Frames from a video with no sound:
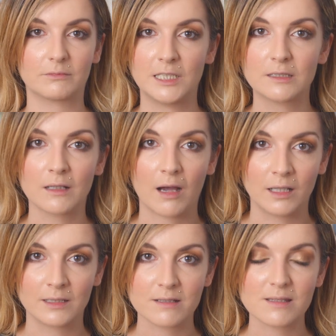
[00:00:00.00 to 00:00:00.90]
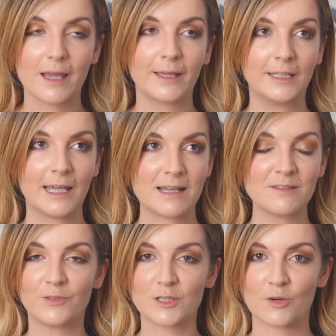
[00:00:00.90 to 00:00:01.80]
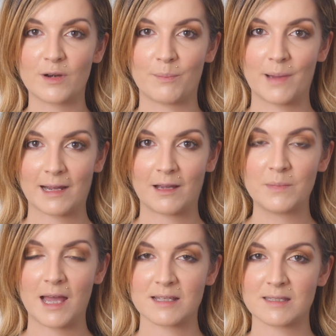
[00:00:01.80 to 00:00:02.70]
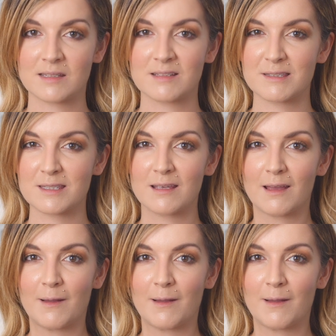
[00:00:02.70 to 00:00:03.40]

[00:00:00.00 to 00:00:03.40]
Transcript: These colors, again, Victoria Beckham has this